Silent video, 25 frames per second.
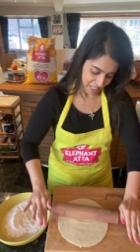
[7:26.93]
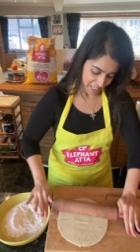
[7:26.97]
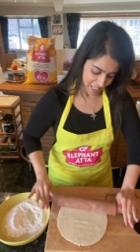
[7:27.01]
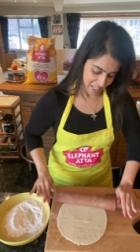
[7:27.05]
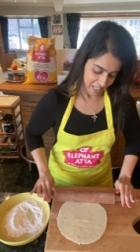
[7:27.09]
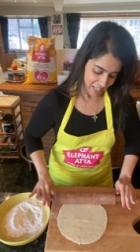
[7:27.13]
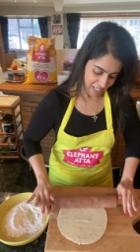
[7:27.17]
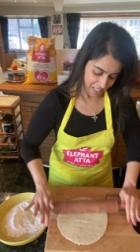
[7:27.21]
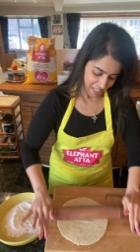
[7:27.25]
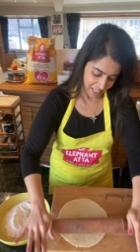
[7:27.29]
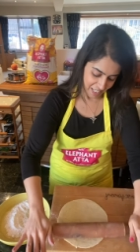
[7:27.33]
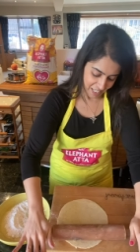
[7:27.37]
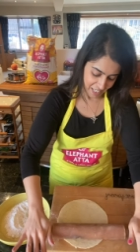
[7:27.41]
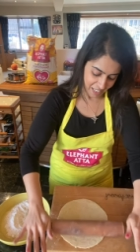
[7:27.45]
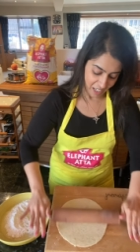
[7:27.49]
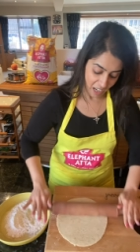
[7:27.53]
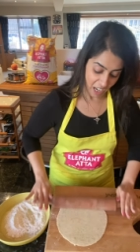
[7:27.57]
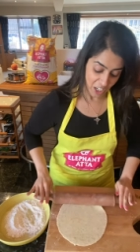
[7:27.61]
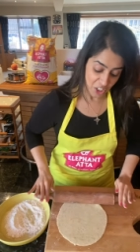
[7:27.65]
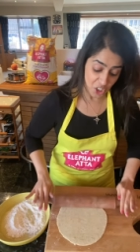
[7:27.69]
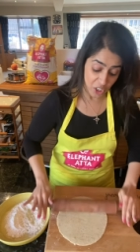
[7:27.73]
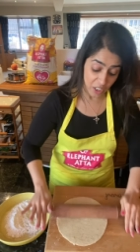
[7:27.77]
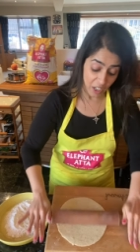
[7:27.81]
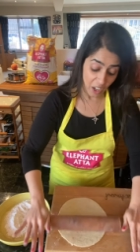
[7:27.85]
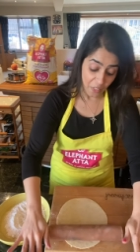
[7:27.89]
Yeah, actually,
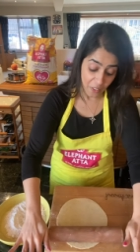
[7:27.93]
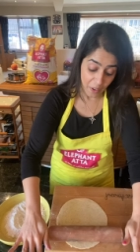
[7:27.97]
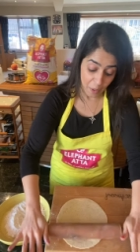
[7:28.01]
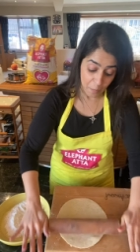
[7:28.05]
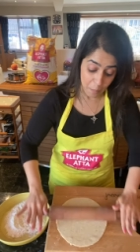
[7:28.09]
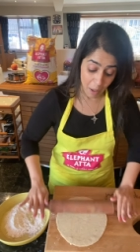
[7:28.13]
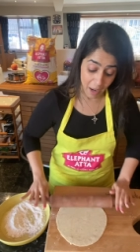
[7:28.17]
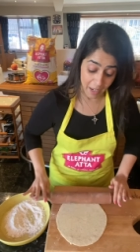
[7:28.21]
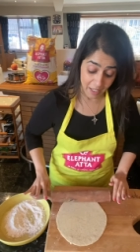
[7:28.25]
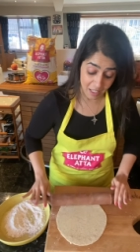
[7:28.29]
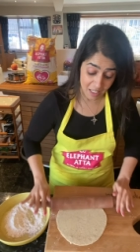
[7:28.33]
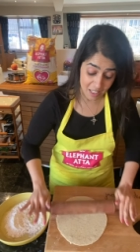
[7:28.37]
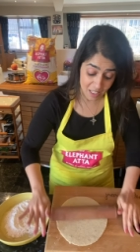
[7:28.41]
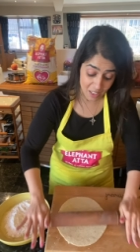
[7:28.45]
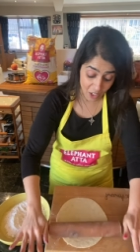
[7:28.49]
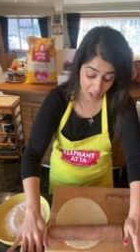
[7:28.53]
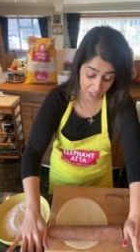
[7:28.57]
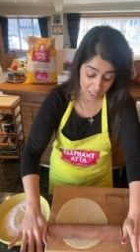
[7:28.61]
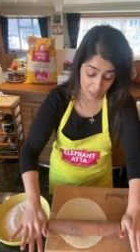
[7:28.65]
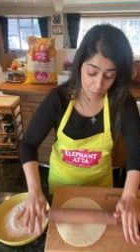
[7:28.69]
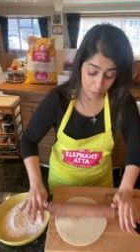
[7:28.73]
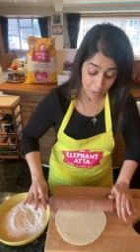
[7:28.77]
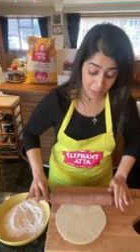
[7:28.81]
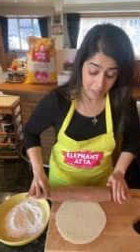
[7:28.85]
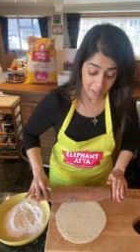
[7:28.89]
I think mine are slightly
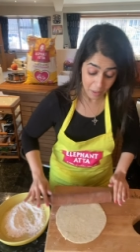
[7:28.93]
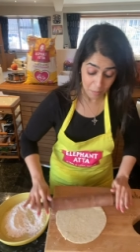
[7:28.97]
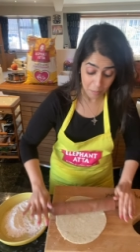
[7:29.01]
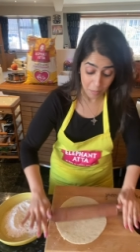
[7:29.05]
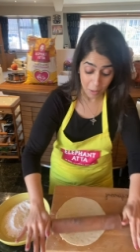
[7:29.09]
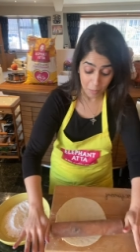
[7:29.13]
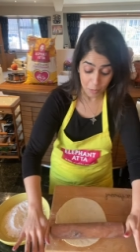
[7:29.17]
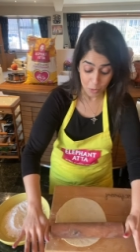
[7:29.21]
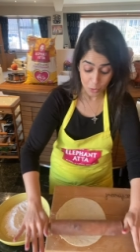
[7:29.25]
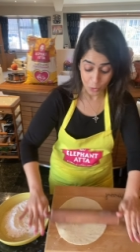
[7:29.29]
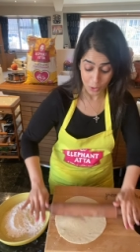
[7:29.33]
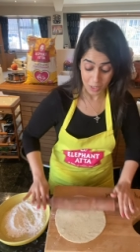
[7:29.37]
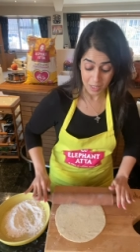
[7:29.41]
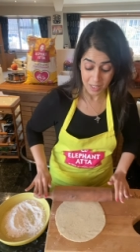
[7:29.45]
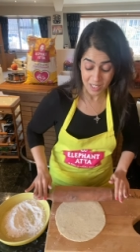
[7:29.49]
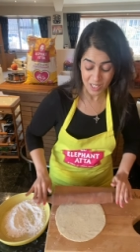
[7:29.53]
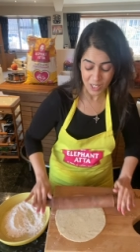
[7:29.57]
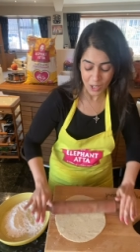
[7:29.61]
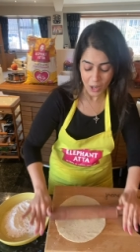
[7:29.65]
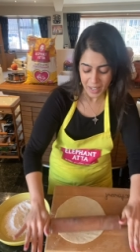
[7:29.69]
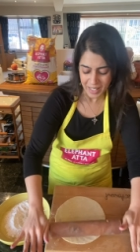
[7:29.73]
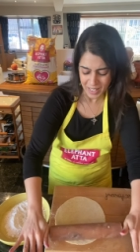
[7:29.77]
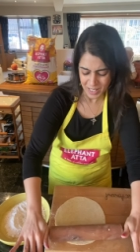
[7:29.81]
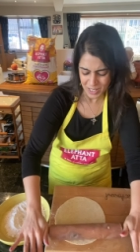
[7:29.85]
bigger than Mum's one, slightly.